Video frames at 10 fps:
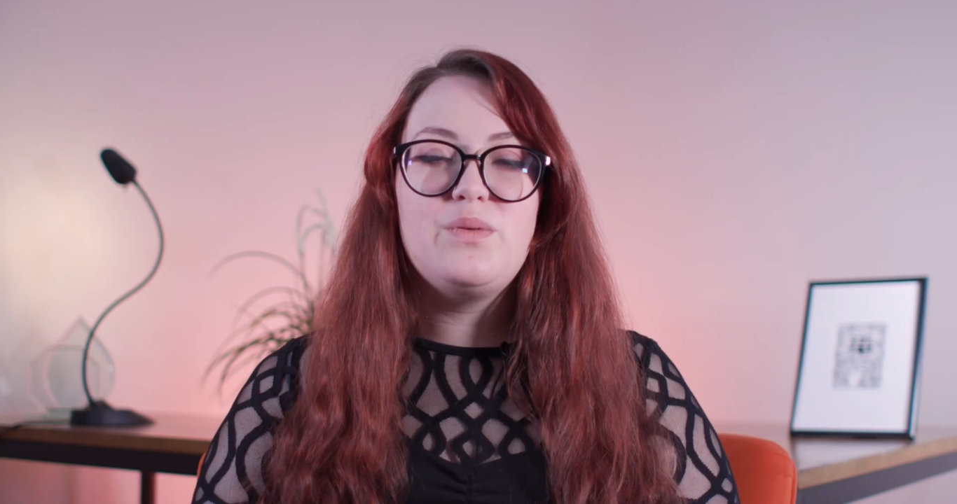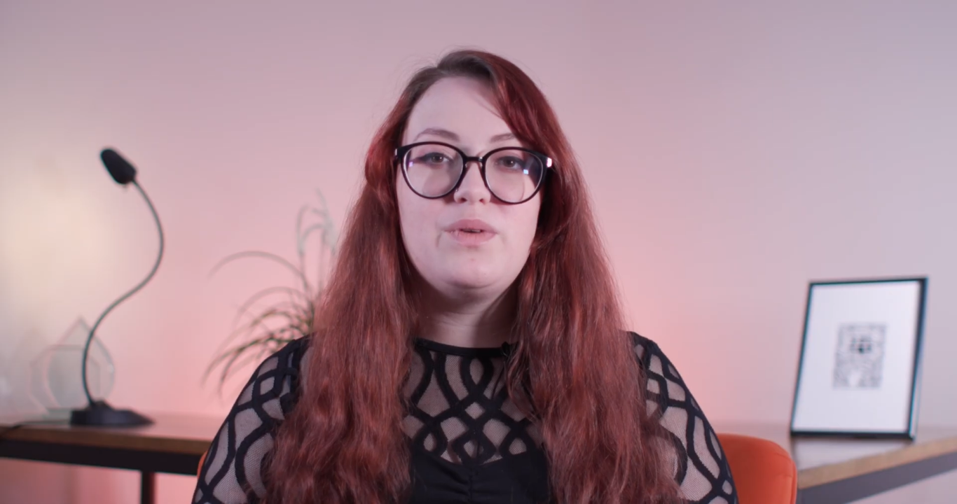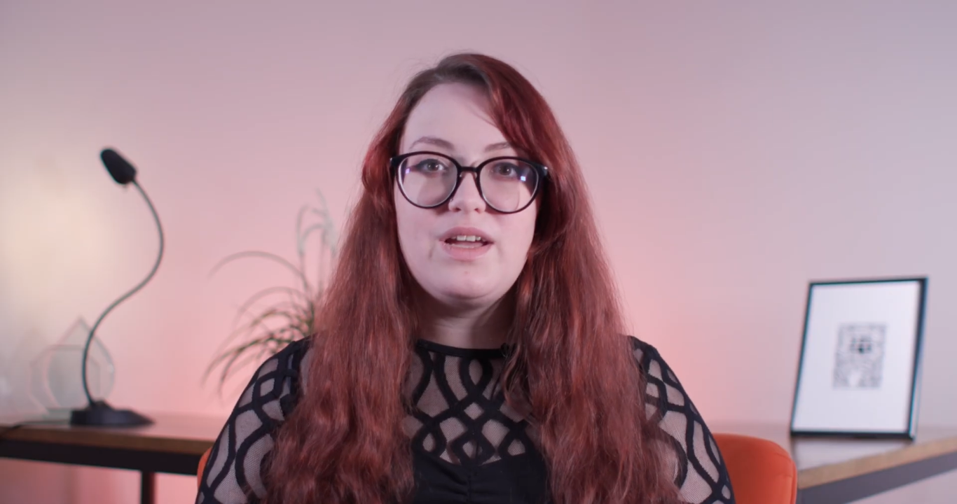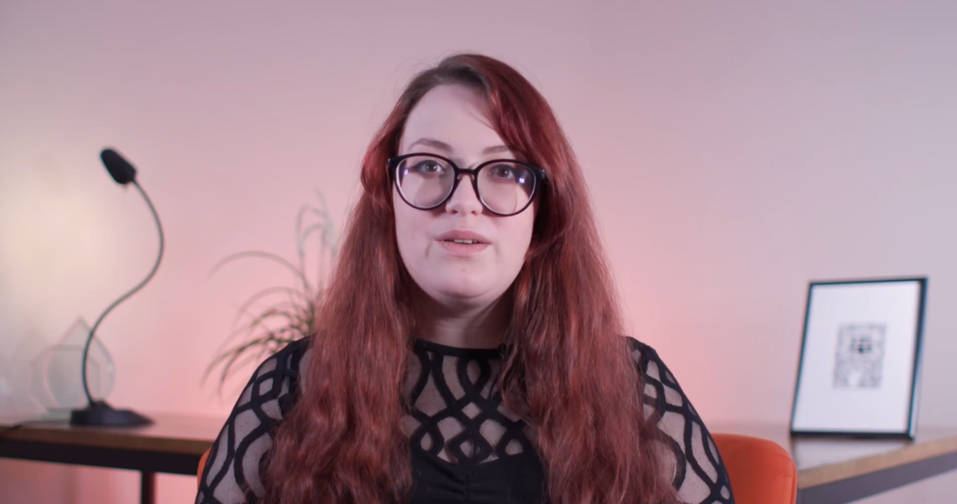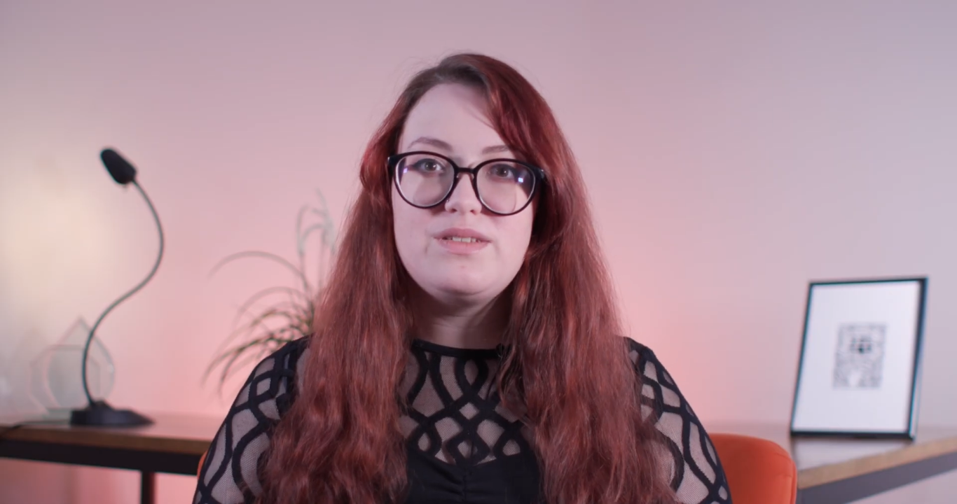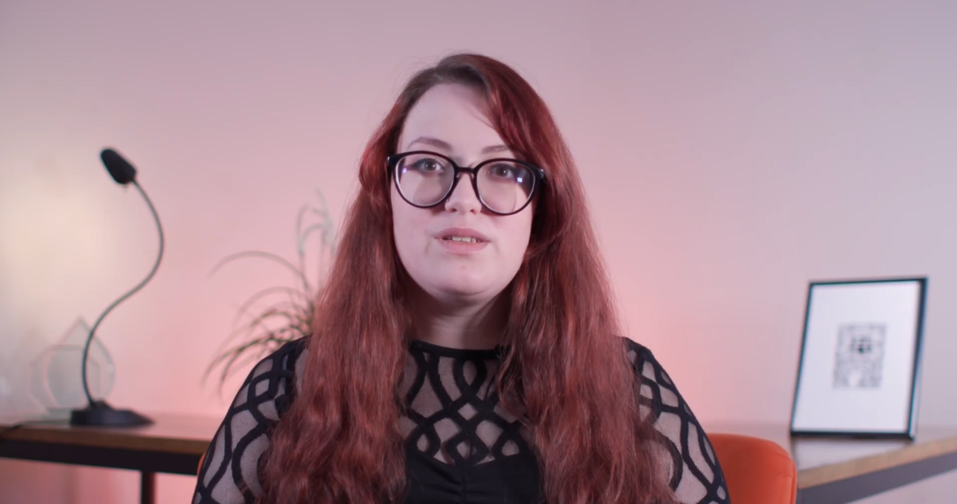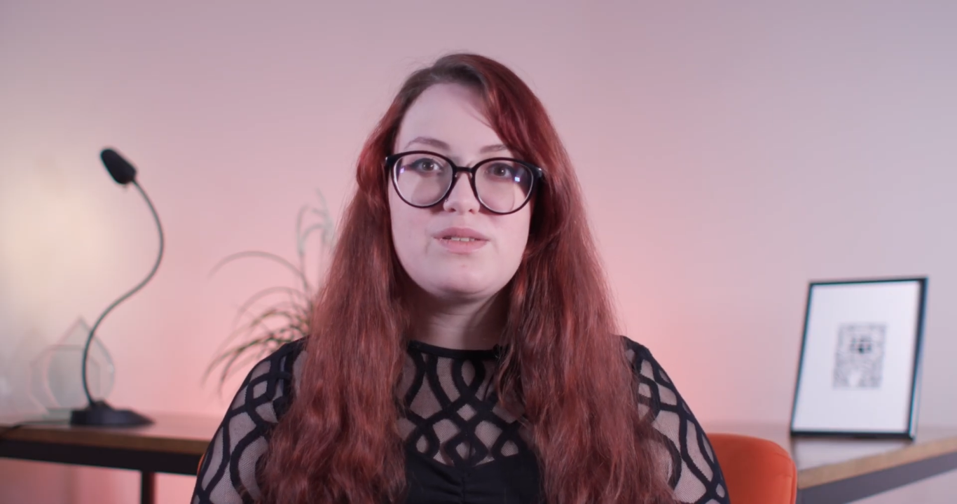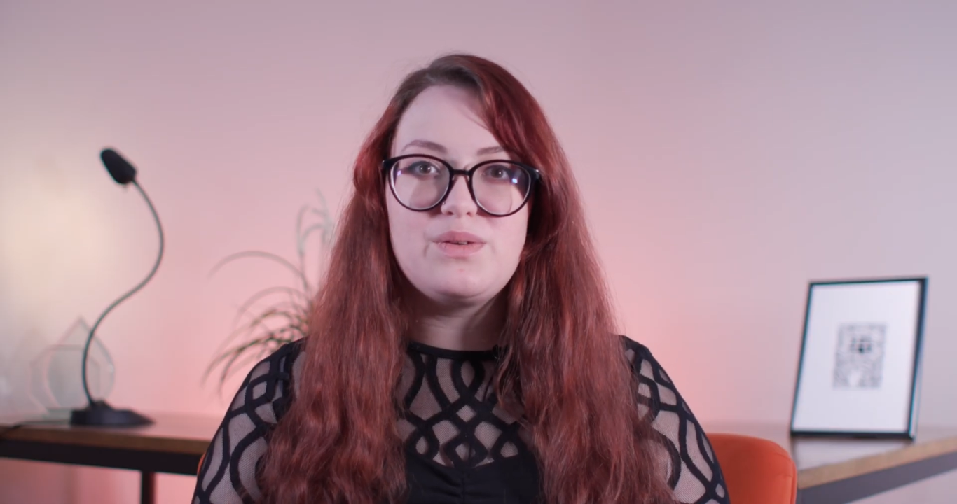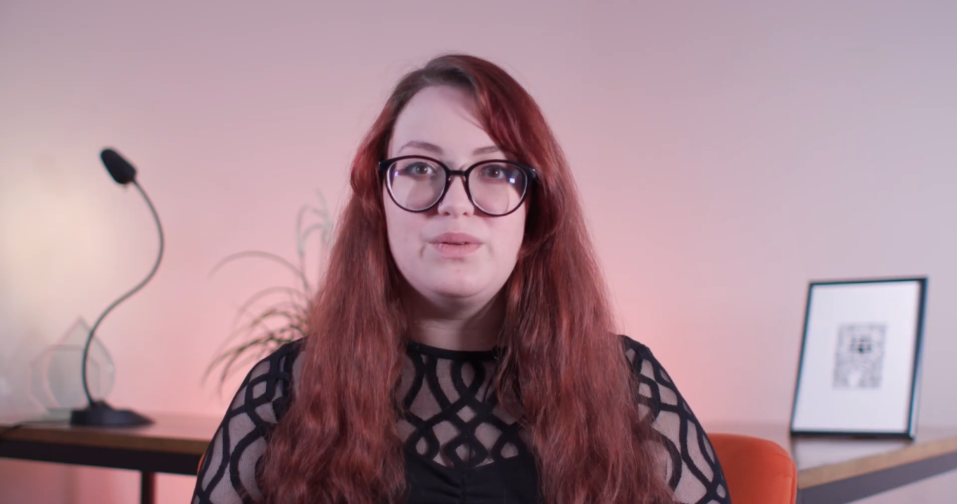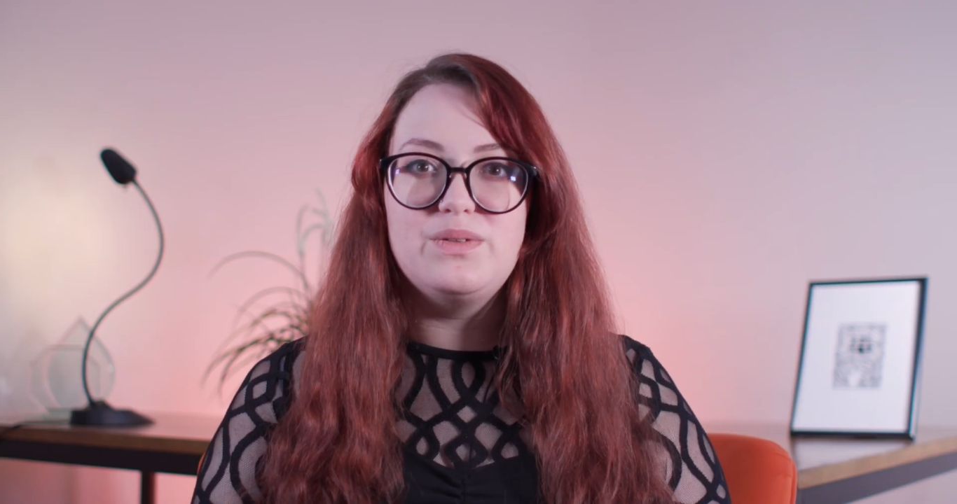When I was at
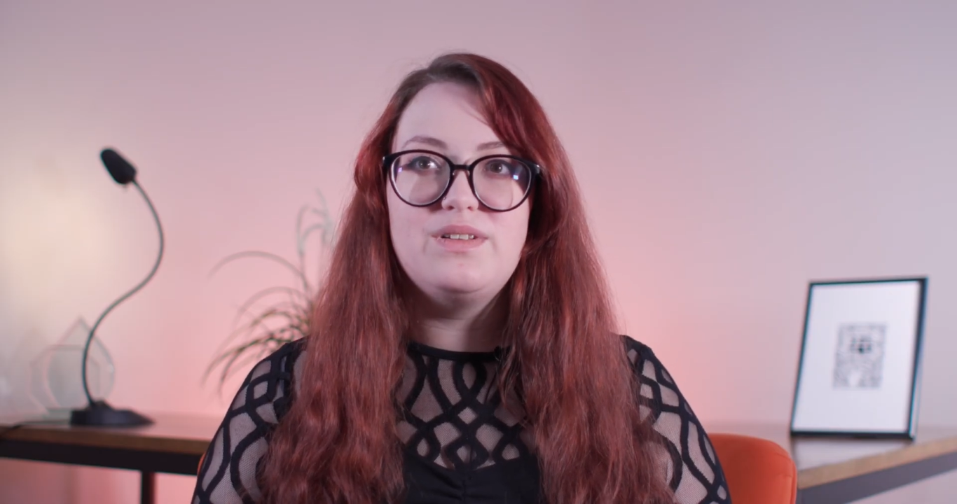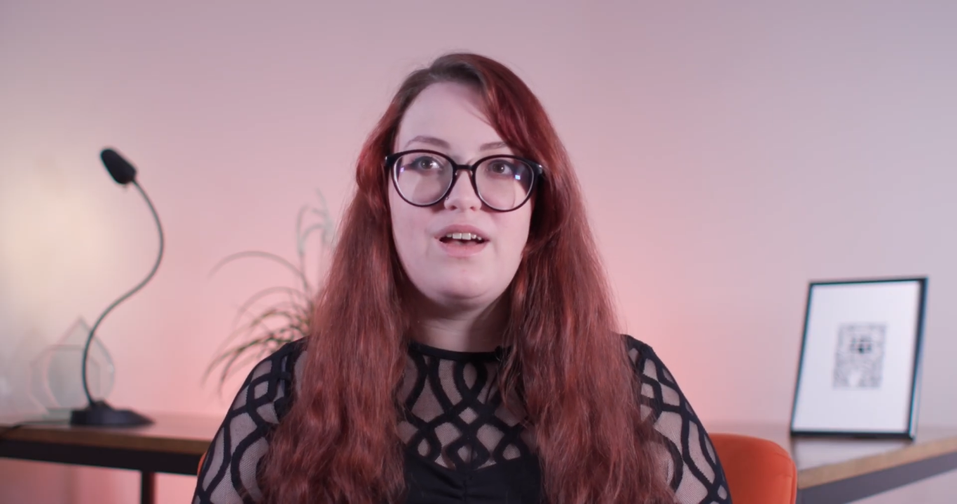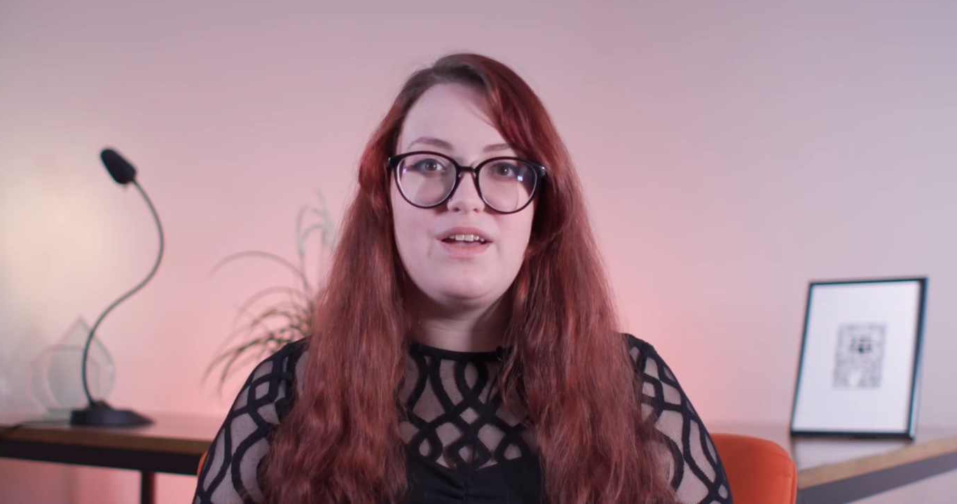school,